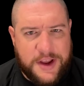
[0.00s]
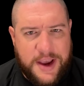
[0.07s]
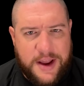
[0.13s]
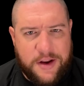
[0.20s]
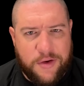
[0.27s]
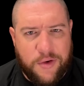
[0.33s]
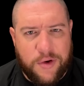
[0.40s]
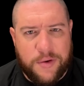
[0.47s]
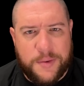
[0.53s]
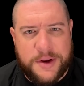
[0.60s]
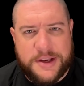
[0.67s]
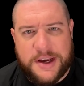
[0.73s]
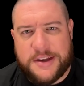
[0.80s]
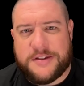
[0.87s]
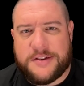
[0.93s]
category we
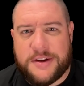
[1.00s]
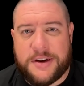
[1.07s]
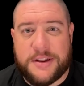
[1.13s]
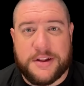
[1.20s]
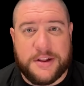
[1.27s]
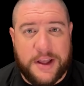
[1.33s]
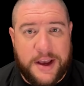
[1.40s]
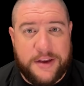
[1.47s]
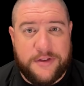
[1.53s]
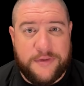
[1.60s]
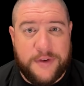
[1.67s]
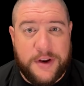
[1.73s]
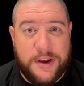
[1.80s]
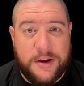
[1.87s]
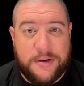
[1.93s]
tested in the last
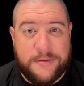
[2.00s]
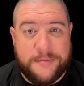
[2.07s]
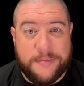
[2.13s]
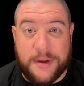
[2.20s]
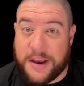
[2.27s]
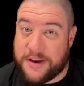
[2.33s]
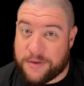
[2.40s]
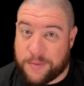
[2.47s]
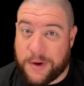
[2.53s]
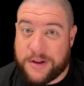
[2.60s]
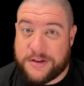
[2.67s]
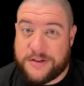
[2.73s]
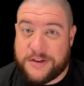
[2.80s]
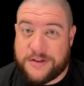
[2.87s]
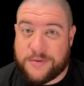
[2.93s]
video, as well
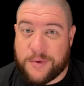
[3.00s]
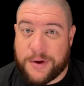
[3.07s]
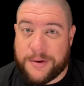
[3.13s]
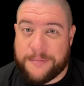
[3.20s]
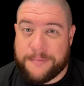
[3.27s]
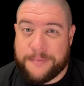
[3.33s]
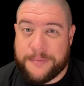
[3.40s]
as this one,